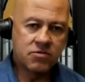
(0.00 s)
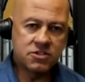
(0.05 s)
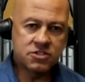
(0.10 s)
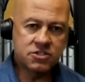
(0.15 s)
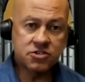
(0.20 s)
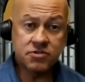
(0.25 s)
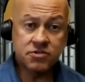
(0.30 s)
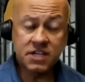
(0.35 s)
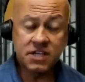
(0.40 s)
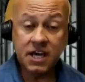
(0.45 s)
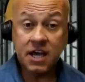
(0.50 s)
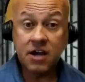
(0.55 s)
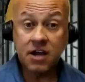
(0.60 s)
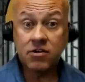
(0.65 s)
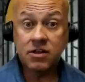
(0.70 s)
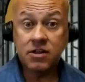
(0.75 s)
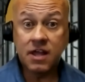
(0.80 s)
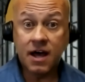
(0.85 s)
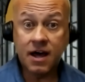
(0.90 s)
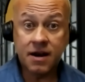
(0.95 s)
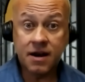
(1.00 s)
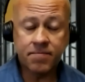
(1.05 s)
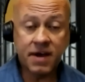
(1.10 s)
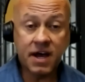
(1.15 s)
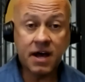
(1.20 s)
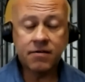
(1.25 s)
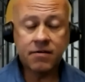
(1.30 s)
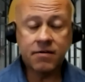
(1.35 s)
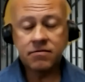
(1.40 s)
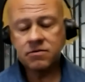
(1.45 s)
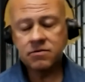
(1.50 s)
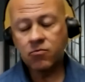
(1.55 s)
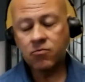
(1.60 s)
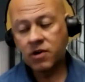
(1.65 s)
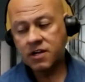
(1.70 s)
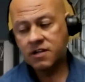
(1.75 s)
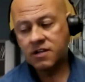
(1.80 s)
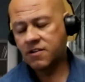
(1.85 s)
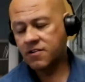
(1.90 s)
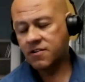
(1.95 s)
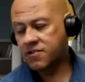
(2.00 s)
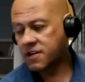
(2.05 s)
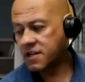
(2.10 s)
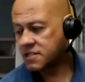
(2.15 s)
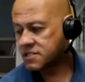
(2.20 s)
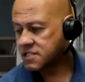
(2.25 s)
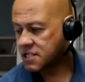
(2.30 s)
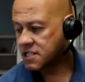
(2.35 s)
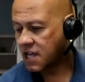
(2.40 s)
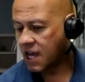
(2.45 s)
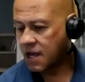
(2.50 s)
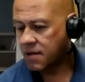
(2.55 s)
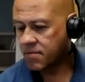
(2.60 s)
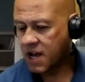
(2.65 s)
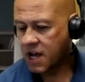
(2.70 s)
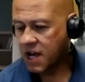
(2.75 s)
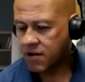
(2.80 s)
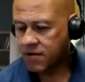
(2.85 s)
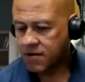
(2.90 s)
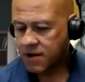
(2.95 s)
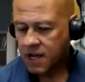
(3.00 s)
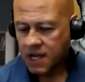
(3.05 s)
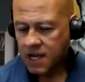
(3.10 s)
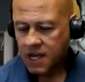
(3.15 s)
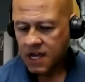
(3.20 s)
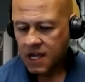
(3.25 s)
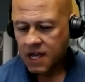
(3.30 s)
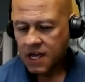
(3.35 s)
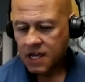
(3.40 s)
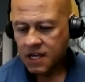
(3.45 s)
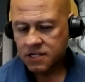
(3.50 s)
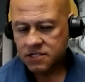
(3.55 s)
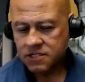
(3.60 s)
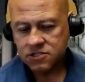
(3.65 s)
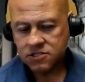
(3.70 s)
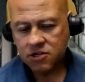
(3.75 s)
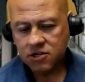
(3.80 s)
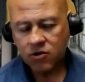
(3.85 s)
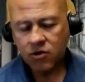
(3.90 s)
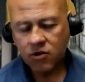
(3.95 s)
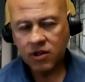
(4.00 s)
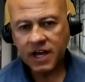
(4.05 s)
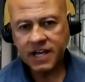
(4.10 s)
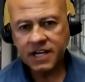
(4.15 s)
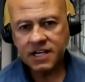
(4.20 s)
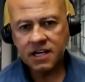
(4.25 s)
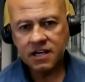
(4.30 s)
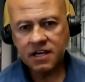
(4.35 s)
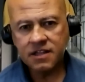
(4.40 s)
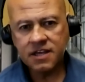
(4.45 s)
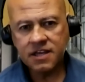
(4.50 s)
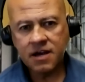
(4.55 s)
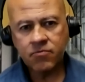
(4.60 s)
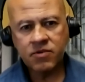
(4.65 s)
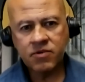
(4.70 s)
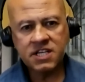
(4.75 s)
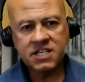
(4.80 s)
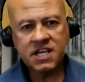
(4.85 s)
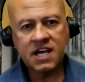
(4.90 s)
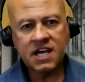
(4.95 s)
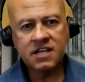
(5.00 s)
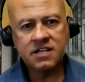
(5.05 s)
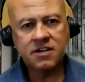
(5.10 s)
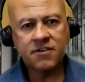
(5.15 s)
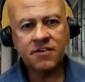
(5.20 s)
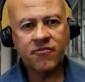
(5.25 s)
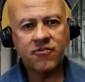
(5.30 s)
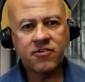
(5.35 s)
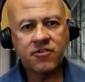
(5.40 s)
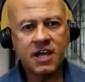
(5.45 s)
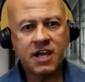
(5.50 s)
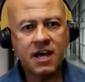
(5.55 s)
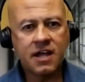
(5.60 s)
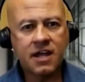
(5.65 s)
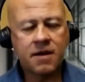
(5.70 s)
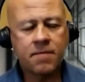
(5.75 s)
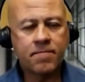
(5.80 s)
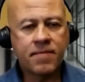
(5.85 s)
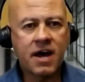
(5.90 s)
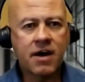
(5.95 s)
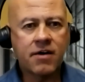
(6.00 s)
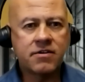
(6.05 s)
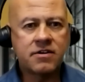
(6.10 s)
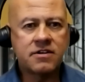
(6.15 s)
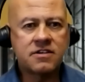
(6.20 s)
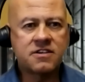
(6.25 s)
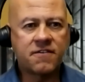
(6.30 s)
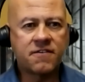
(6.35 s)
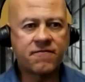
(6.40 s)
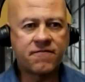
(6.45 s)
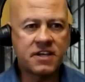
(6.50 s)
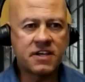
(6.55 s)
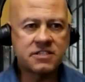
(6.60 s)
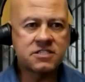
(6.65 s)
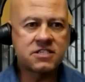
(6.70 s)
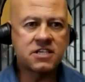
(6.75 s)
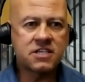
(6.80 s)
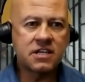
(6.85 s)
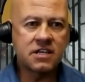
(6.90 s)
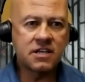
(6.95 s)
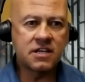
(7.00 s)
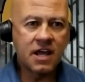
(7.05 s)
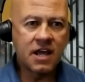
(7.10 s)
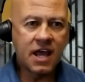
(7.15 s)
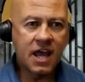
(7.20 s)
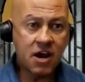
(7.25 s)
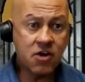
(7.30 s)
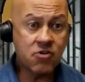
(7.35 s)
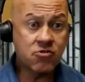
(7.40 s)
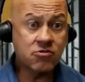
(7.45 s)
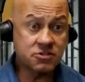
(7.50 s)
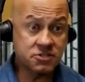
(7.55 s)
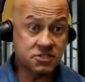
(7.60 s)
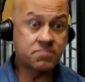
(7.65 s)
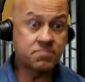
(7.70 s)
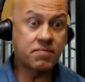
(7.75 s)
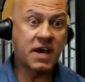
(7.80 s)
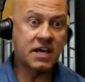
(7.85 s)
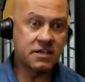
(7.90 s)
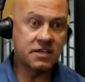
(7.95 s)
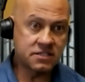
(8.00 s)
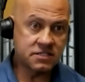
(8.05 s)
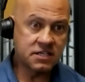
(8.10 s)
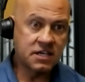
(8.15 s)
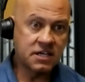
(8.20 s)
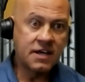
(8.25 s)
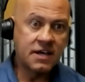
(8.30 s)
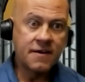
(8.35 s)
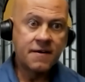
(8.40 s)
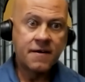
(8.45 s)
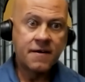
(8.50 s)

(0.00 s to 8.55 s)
we certainly care a lot about. One of the things that came out is the whole idea that we tend to forget about defense and aerospace